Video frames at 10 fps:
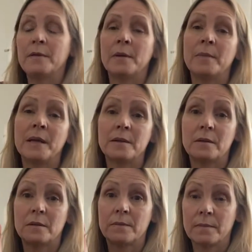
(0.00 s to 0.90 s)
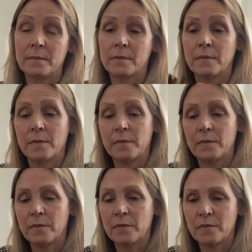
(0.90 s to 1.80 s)
that makes
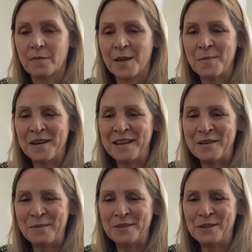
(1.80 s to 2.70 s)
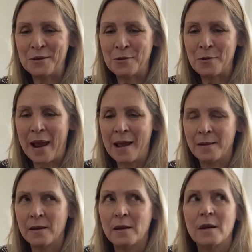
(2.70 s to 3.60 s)
money come to you
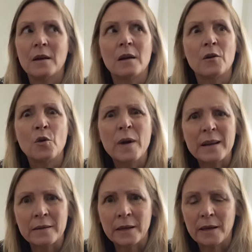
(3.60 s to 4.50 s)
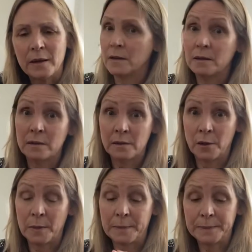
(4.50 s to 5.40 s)
and quickly,
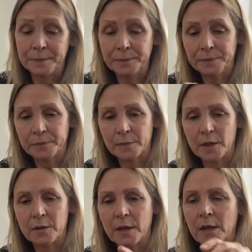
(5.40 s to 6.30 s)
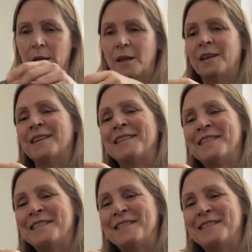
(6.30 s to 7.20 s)
cinnamon.
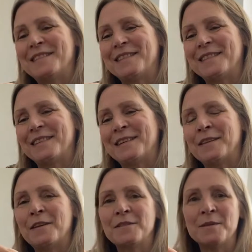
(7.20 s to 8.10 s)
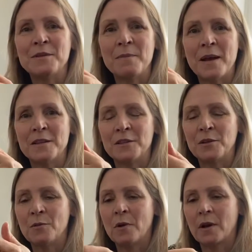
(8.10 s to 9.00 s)
And a lot of times in magic
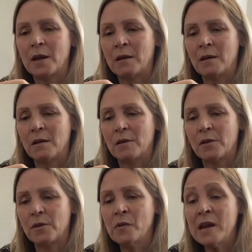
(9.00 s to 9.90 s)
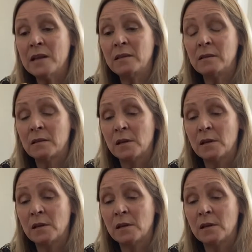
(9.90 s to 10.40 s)
you work in threes.